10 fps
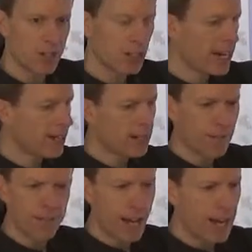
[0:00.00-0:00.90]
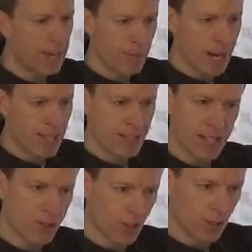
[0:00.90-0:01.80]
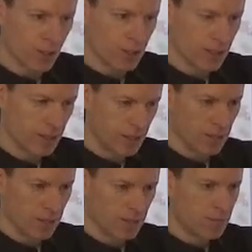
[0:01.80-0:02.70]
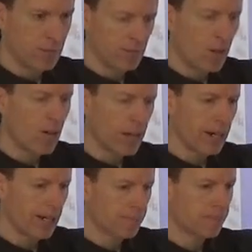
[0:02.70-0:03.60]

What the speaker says: you can't divide by 0. Okay?